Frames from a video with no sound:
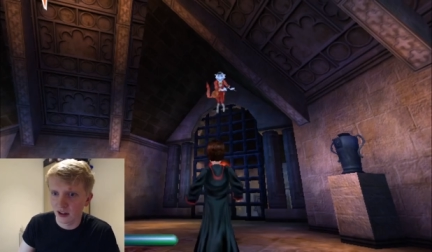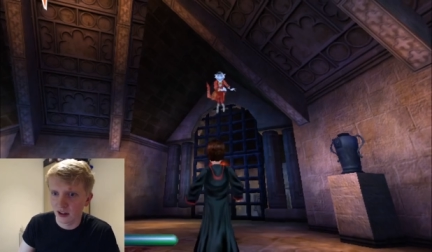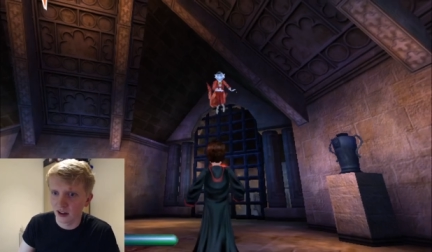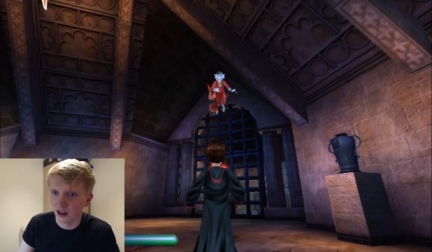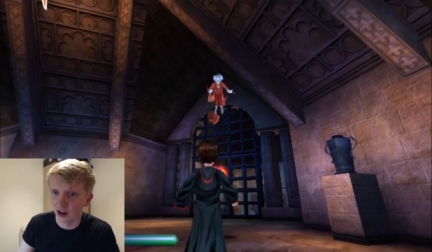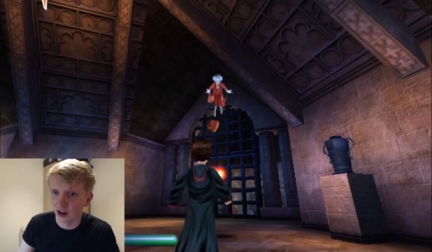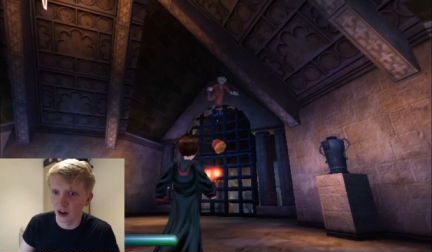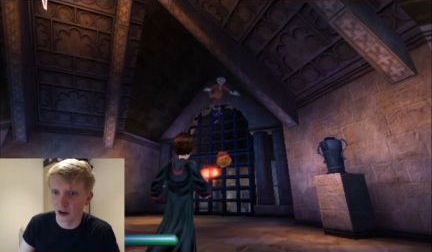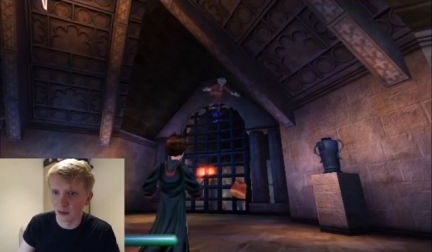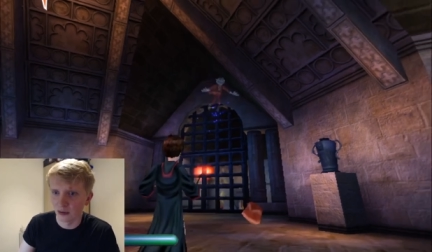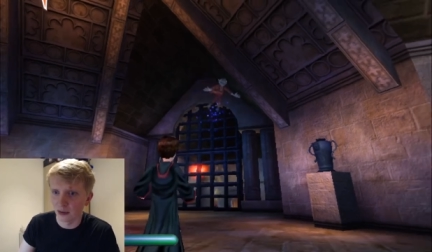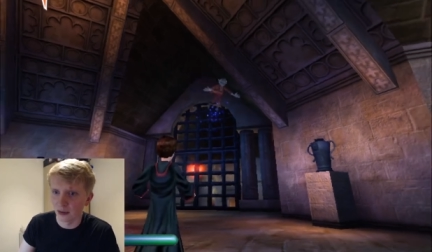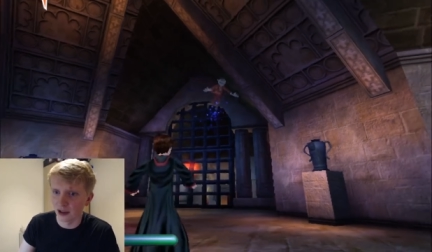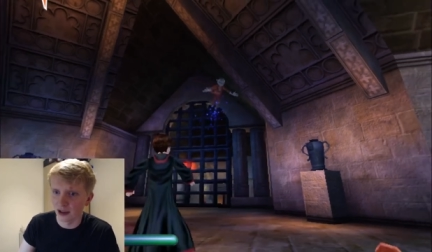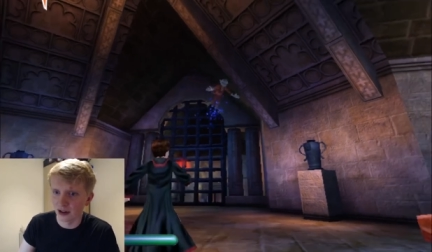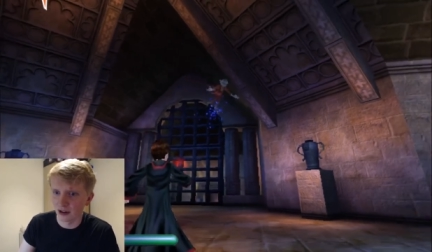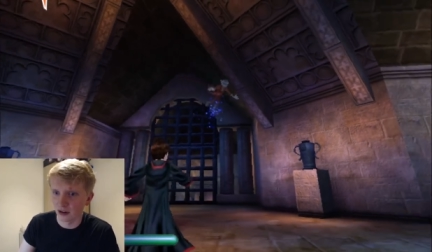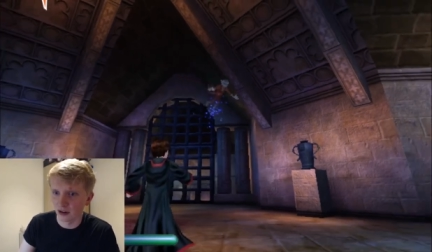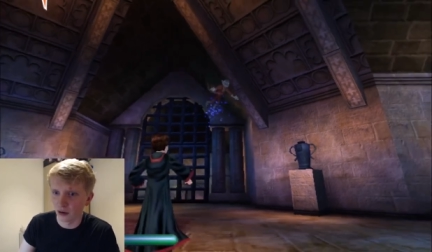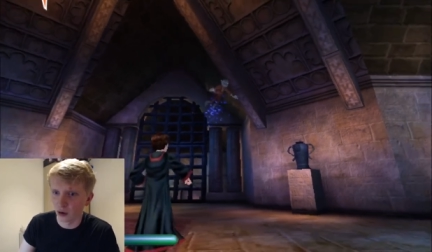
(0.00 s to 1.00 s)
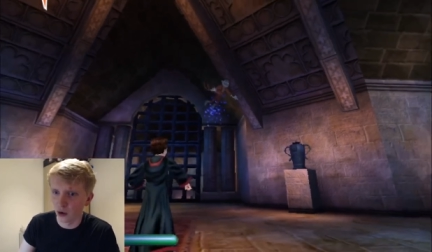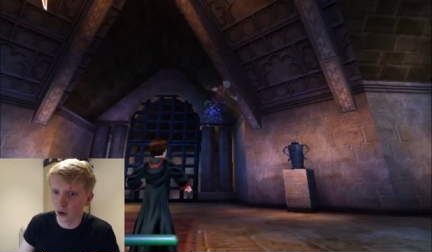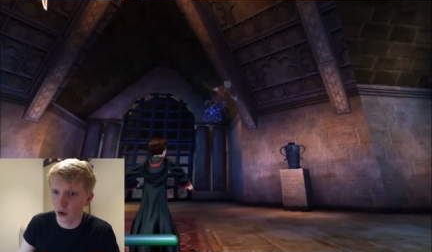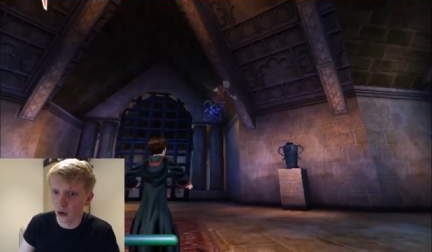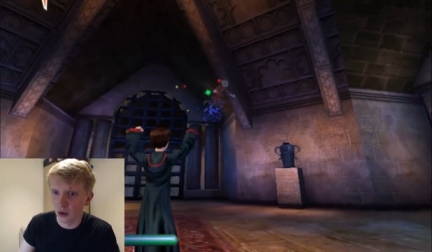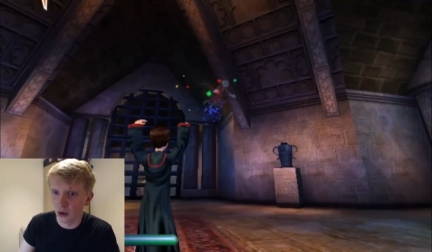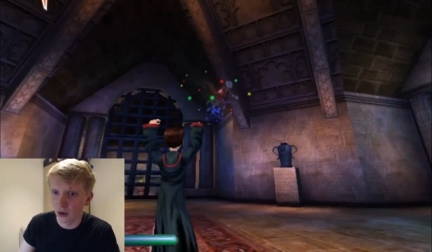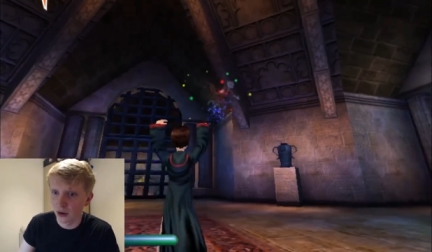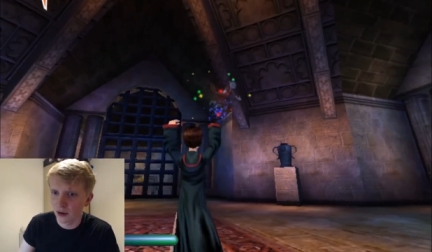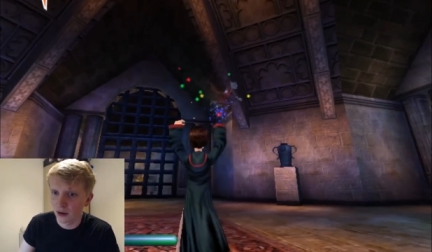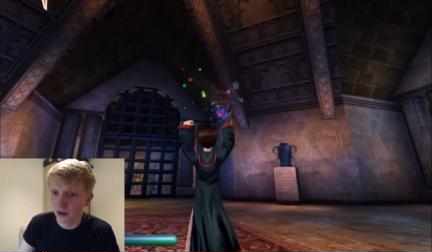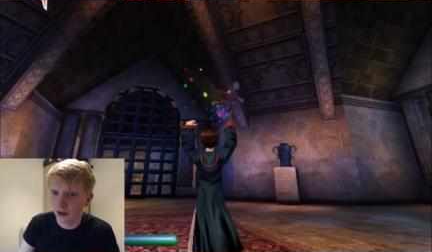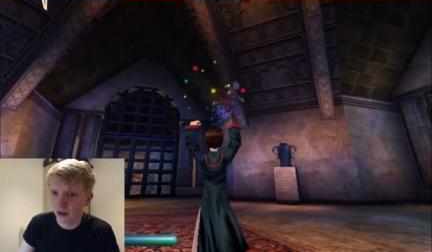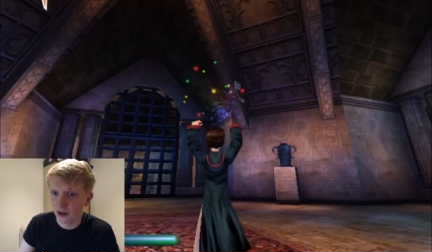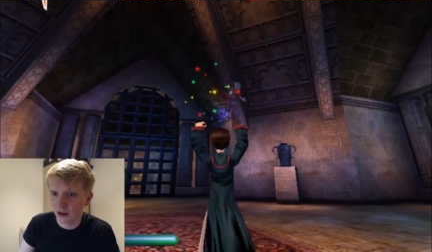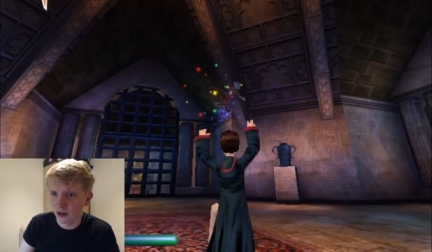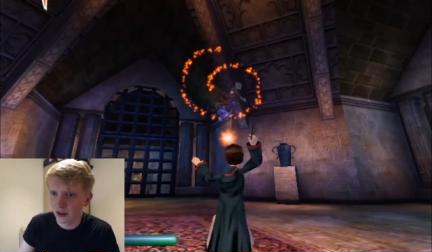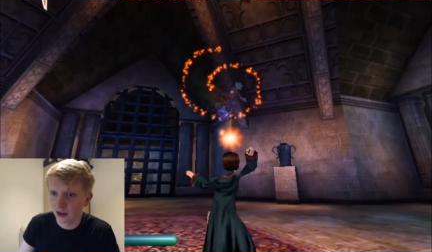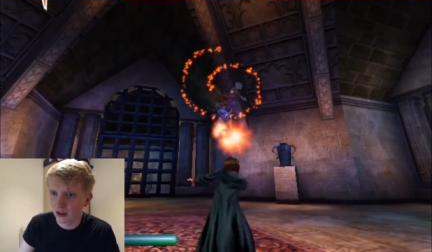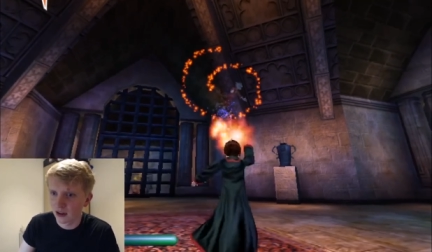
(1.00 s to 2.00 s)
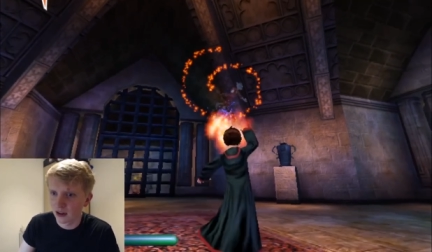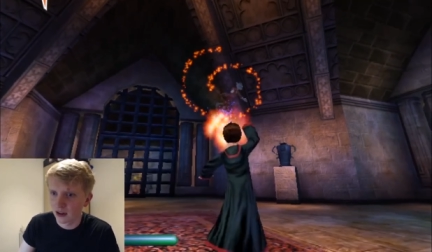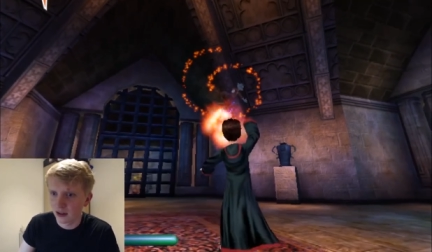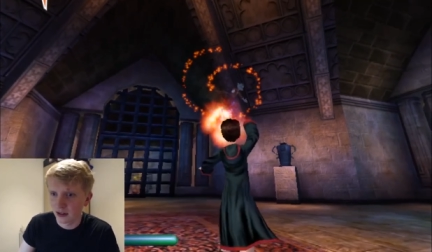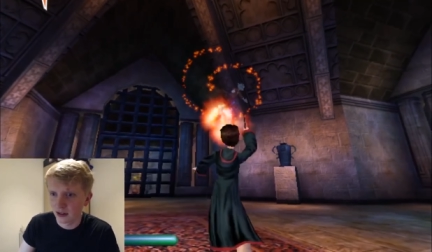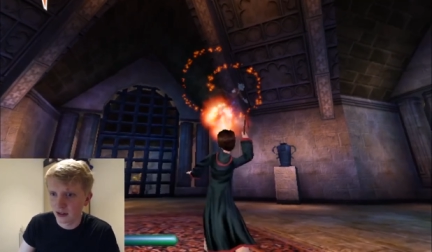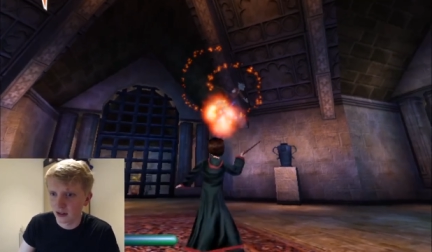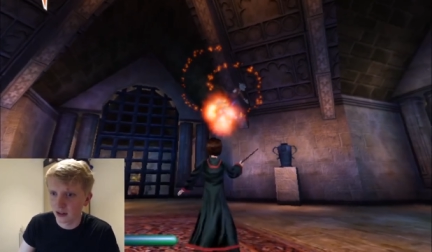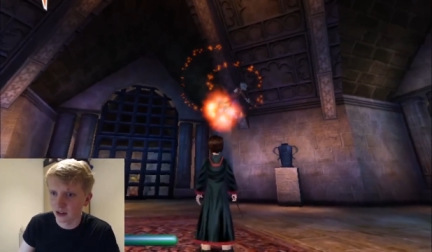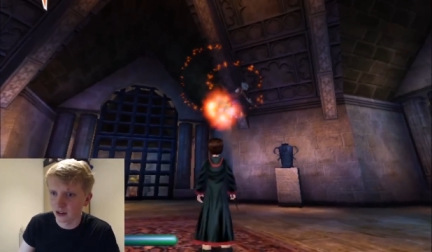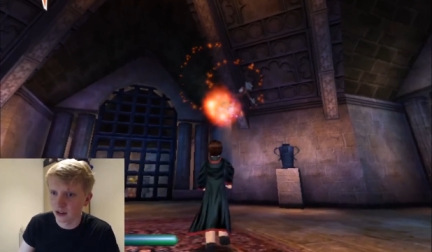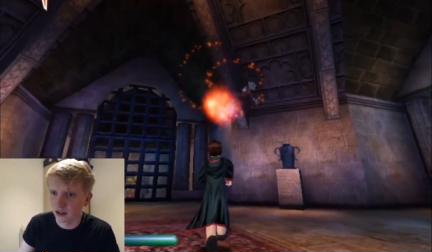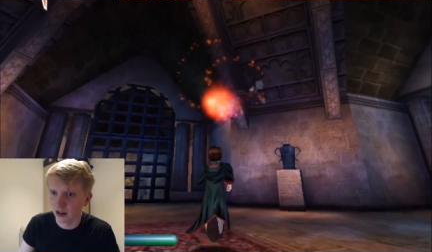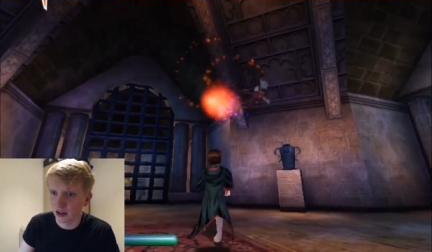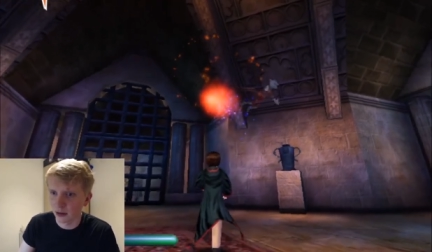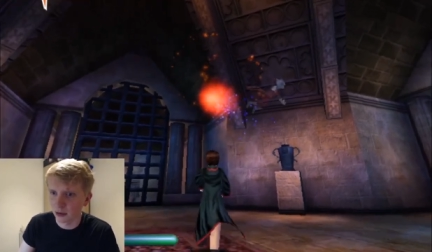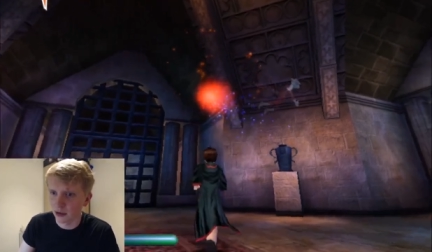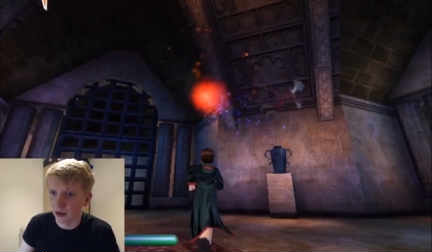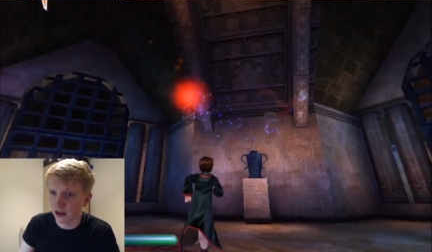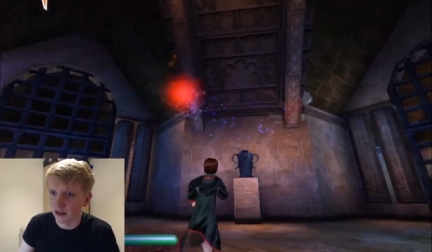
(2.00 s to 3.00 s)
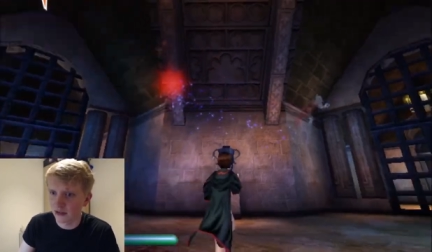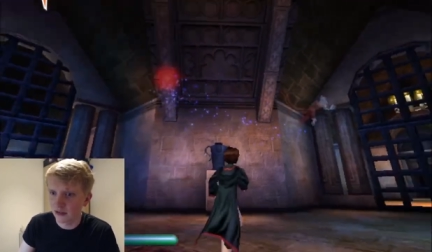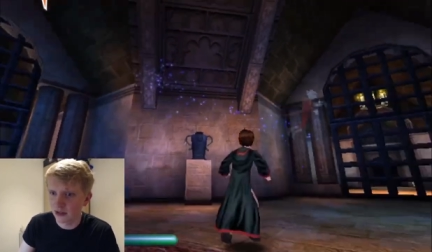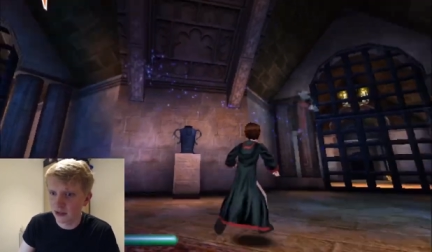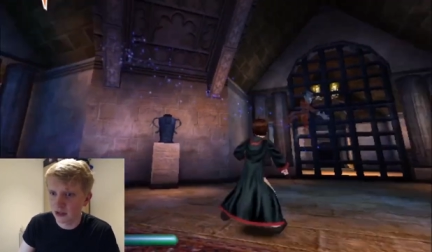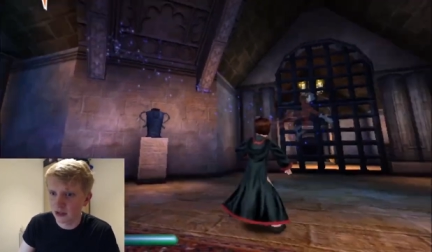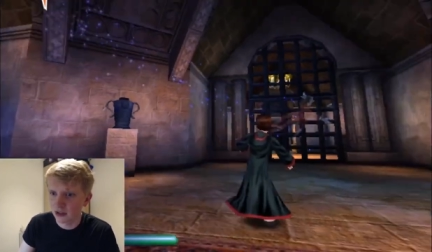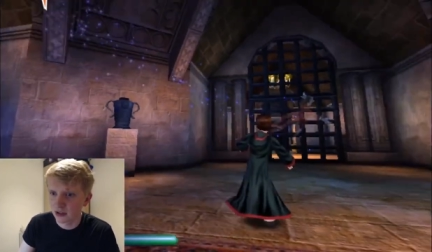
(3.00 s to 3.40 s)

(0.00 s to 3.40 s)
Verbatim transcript: Oh, I remember that. Ooh. Not today, Peeves.